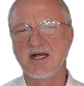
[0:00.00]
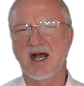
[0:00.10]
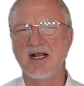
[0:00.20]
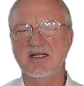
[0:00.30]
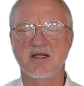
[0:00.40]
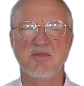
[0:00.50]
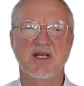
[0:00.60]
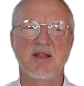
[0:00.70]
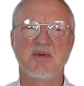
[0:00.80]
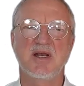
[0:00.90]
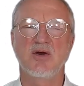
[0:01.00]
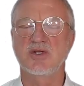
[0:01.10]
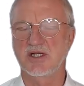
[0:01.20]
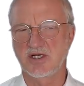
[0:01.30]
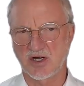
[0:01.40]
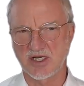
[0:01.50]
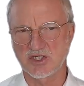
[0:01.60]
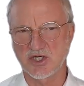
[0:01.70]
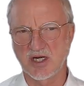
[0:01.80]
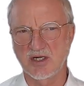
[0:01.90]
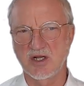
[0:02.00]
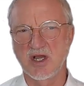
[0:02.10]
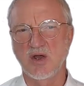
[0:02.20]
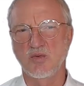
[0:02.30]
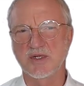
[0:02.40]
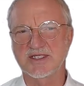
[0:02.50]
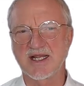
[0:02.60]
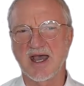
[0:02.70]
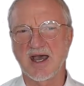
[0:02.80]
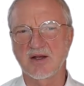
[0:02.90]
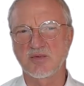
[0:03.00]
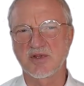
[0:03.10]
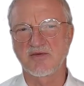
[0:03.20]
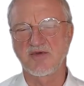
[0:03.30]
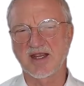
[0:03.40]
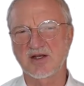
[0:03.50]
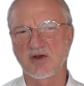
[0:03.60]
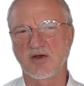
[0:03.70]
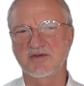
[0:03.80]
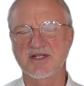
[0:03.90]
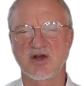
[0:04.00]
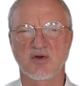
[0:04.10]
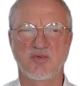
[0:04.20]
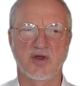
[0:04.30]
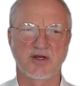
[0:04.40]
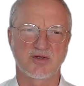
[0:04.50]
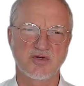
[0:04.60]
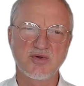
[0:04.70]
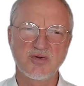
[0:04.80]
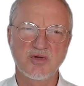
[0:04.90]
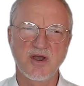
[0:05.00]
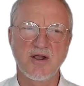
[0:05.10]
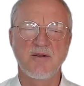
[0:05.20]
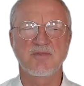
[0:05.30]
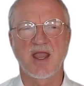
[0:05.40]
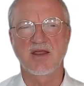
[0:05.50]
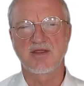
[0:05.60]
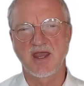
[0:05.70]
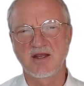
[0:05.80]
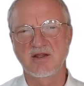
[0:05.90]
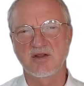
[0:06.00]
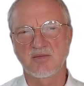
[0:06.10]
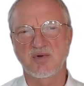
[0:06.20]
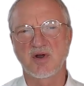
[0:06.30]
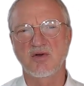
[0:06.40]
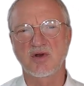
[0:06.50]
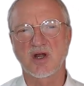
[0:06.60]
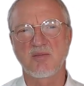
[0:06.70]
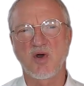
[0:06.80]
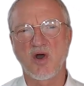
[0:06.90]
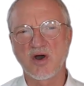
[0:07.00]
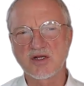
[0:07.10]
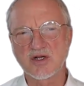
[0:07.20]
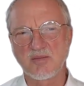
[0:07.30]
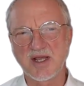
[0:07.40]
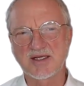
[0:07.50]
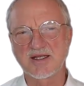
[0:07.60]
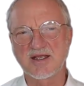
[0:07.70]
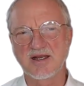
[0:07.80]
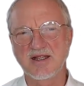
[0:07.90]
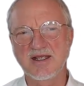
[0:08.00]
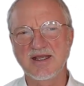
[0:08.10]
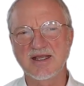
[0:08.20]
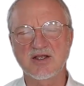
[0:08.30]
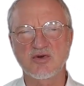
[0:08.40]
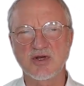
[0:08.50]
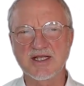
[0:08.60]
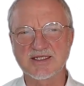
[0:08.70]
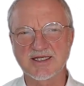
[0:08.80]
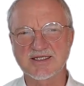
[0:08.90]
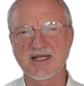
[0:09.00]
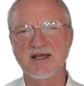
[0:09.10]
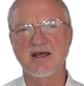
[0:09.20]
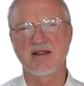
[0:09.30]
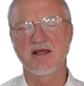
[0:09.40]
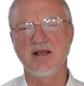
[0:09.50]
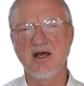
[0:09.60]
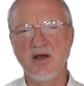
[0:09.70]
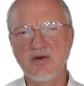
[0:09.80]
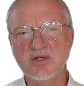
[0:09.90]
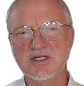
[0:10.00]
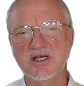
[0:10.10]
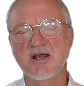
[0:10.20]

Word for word: ultimate limit load iteration, we start with a factor of 0.2 and then the program automatically increases the load